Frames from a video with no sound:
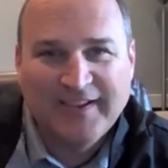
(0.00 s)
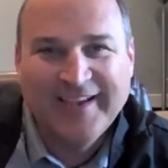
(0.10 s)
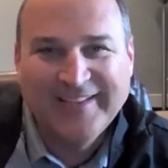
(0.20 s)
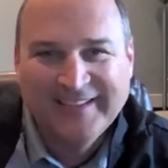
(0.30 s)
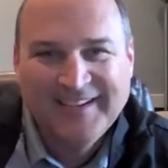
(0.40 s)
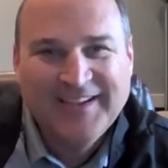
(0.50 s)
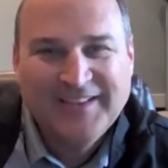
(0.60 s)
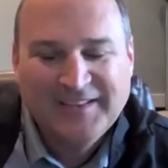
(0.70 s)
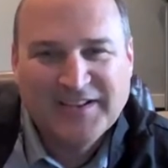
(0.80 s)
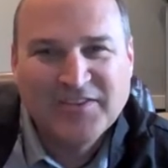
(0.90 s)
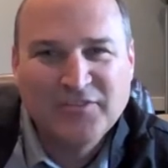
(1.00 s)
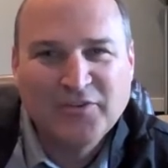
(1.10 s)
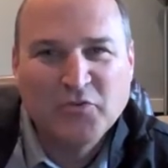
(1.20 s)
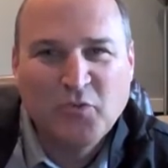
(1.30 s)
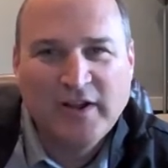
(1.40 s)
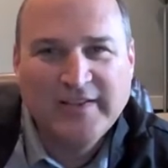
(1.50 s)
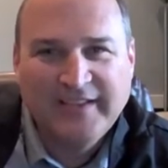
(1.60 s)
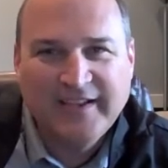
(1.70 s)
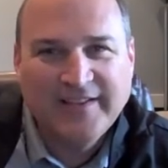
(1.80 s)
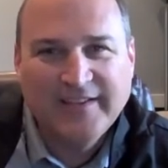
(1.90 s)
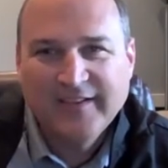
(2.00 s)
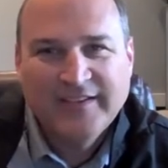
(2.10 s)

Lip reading: And then as soon as one did,